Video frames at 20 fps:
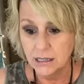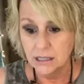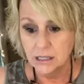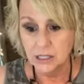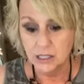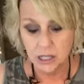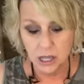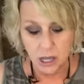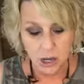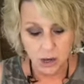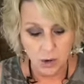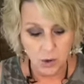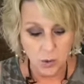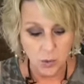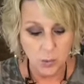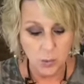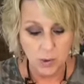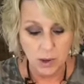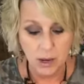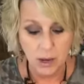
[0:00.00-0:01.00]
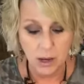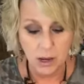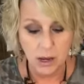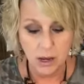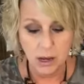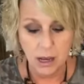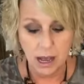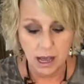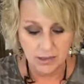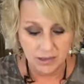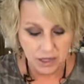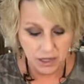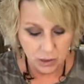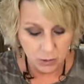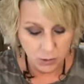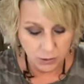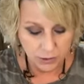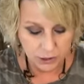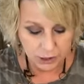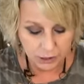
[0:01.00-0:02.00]
So I
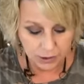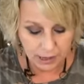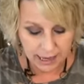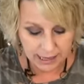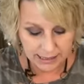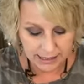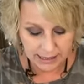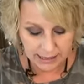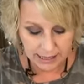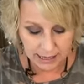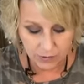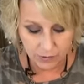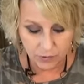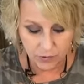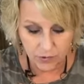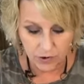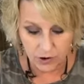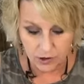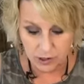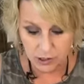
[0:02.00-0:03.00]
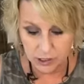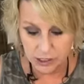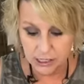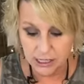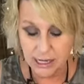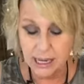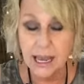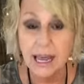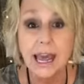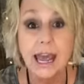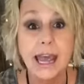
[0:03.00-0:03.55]
think we'll do that step first.